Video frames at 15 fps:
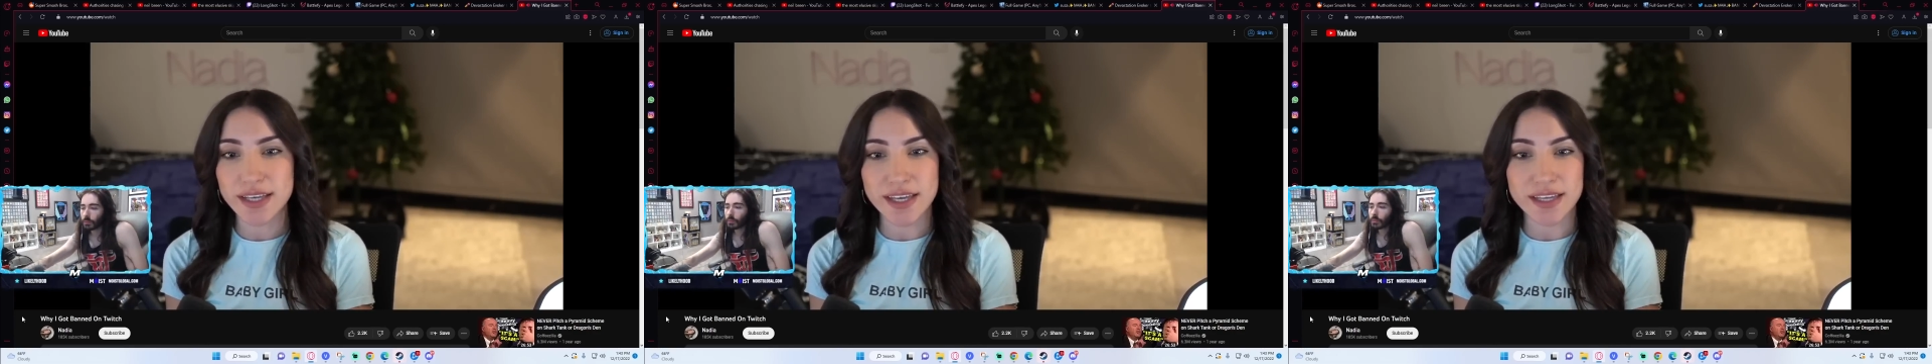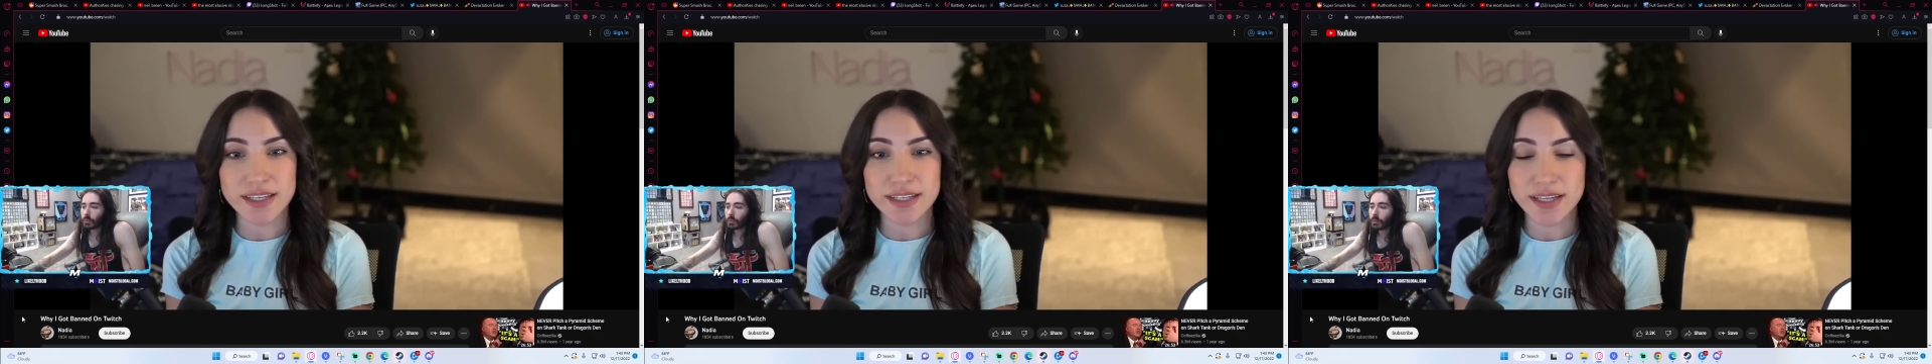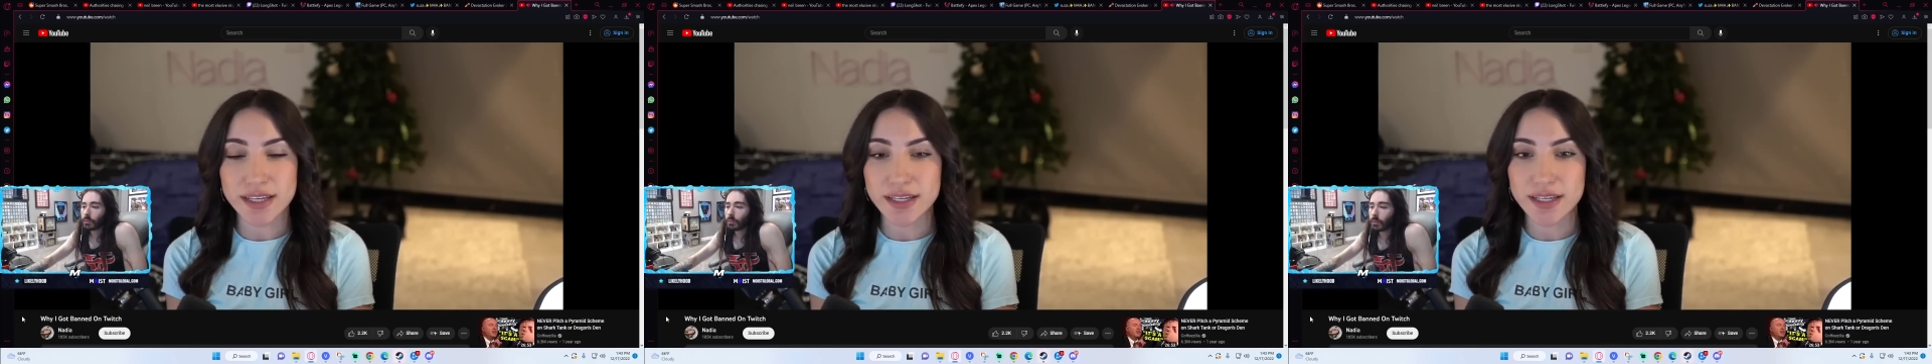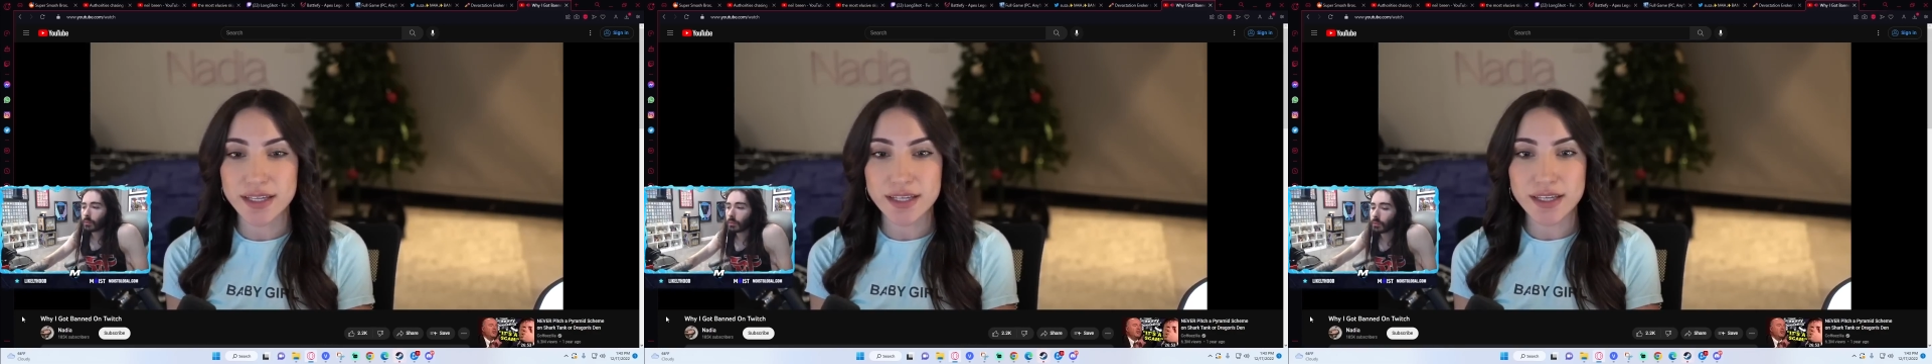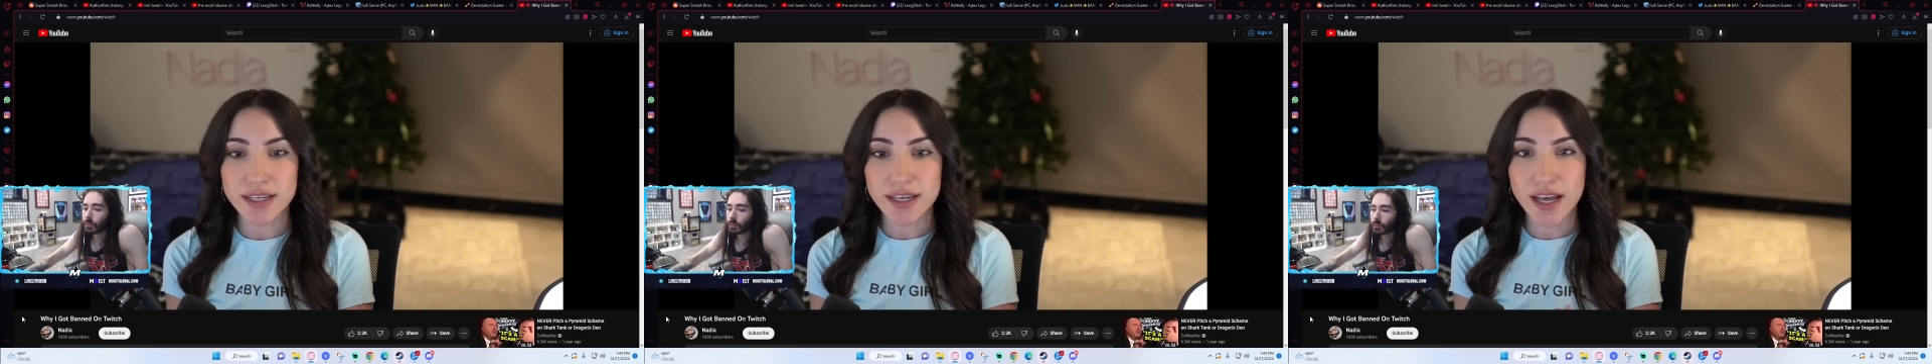and
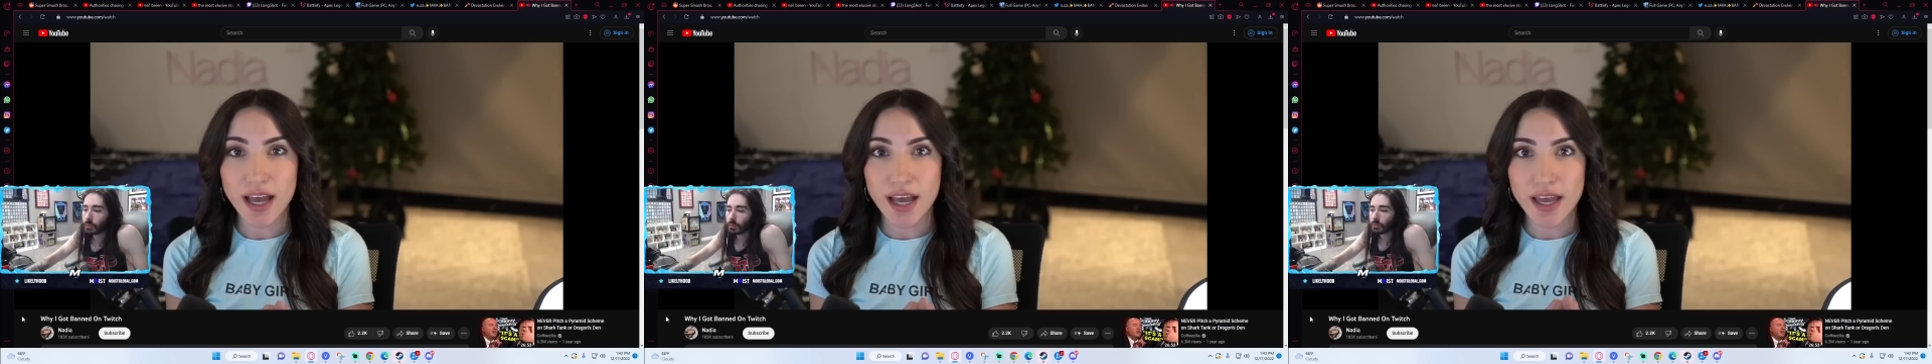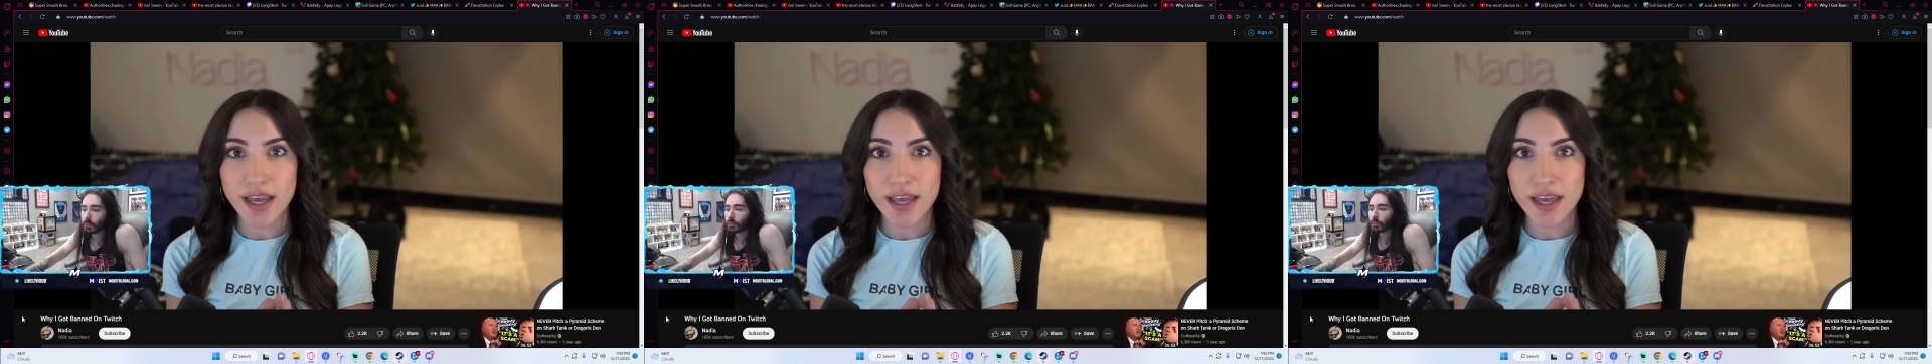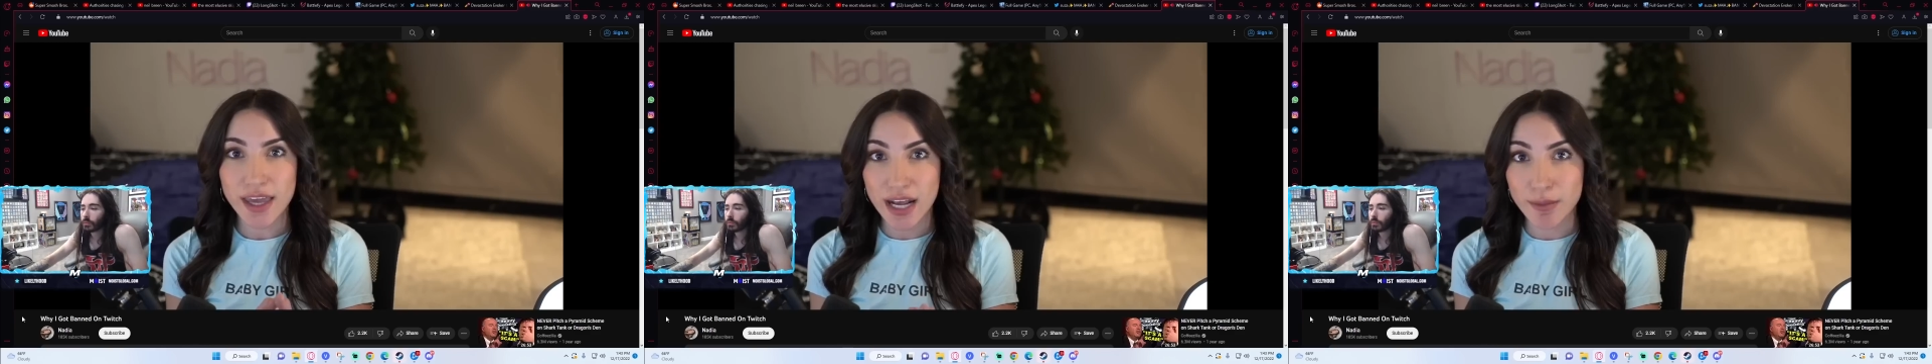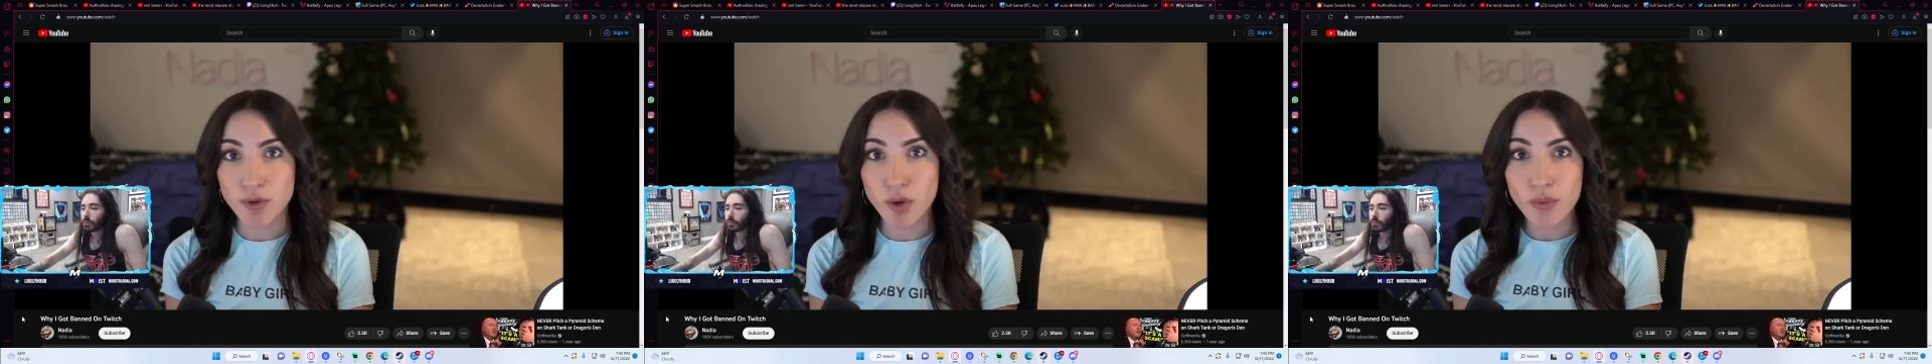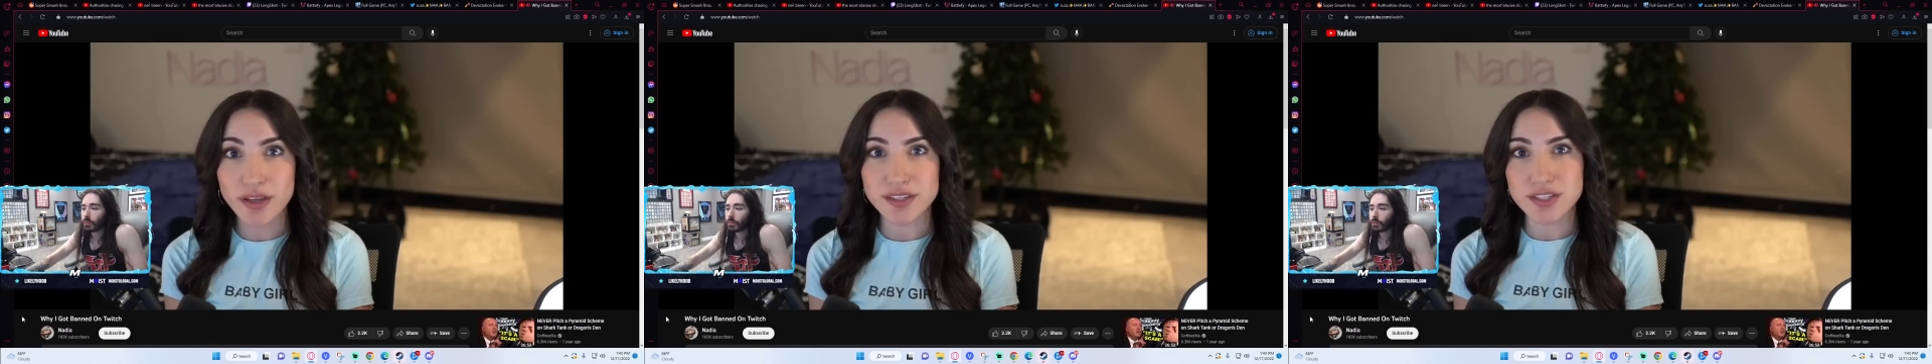I'm
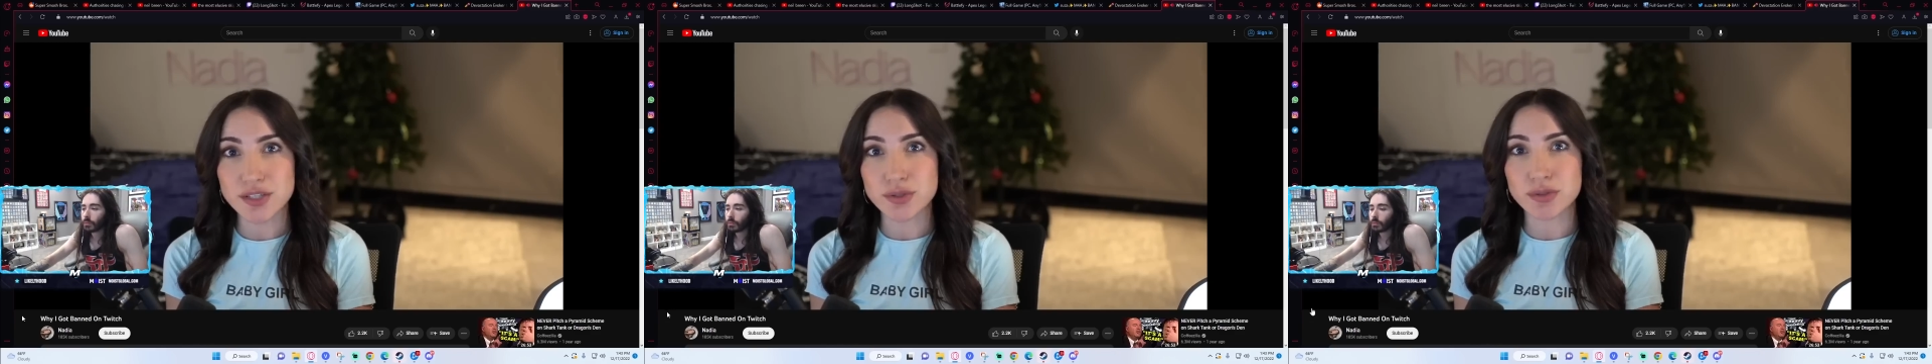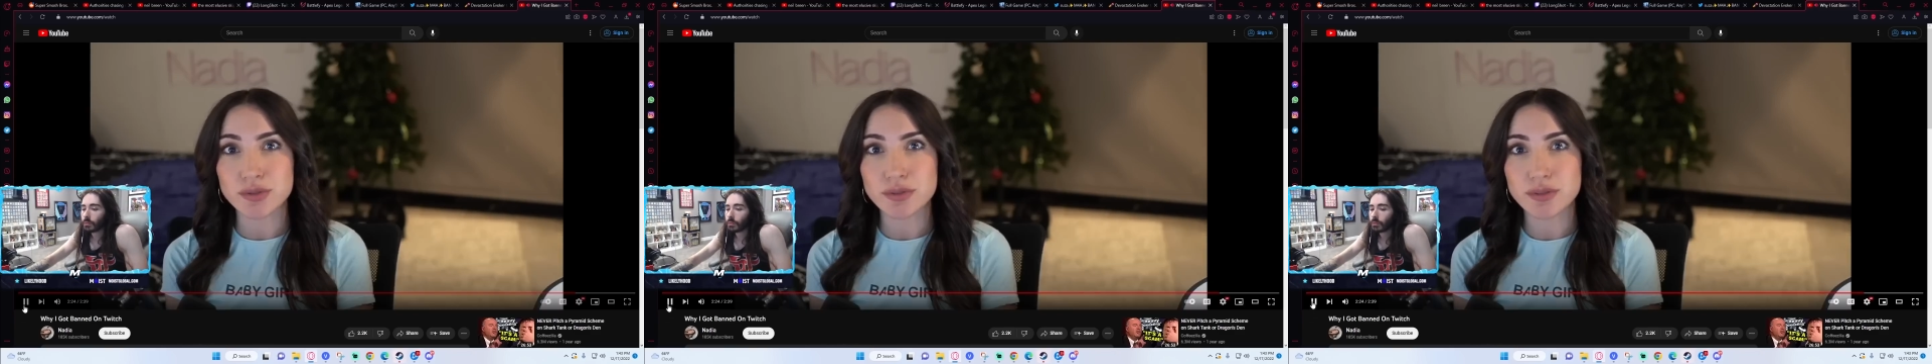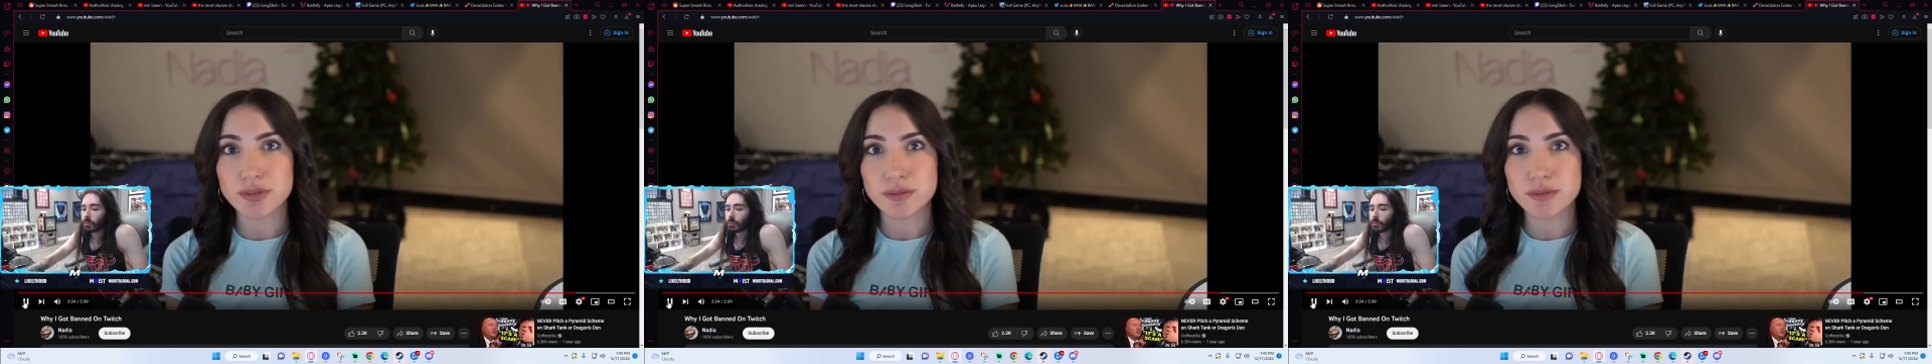going to.